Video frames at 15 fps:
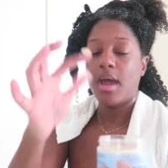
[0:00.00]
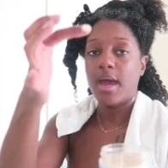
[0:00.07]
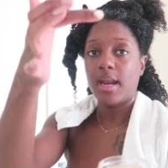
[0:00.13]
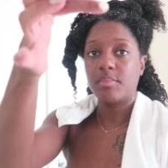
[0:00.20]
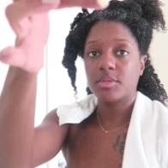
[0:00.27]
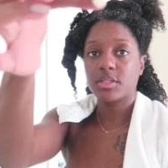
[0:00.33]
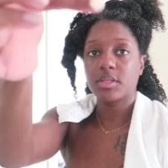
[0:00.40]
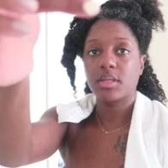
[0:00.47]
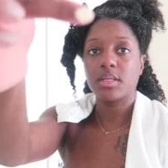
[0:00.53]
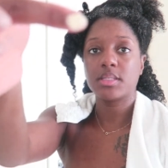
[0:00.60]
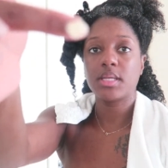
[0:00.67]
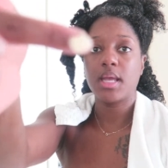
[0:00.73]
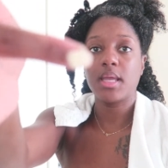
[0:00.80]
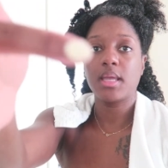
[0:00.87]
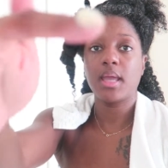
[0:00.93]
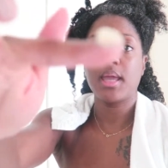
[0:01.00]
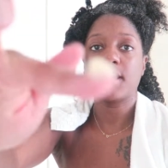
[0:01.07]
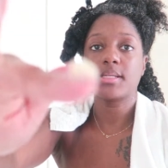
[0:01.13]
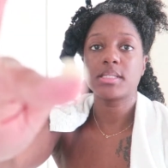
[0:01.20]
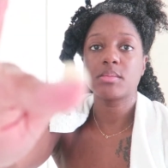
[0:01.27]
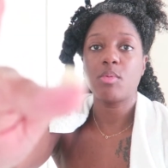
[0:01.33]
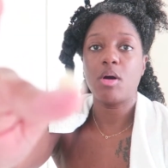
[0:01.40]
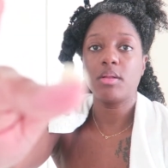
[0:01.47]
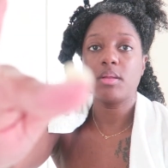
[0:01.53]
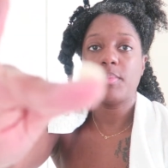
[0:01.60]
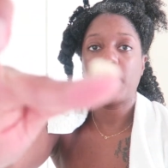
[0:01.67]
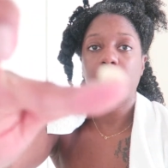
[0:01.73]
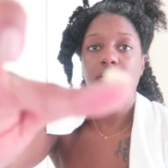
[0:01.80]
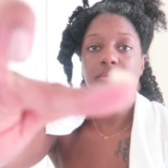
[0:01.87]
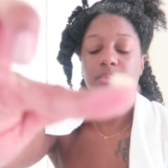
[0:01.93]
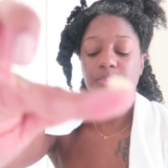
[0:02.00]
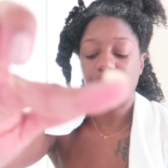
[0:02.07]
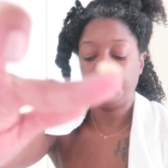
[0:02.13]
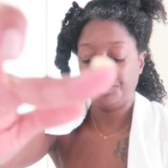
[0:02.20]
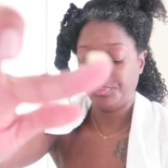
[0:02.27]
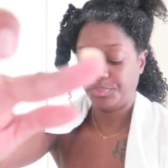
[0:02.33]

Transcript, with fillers: And I'm just going to take a small amount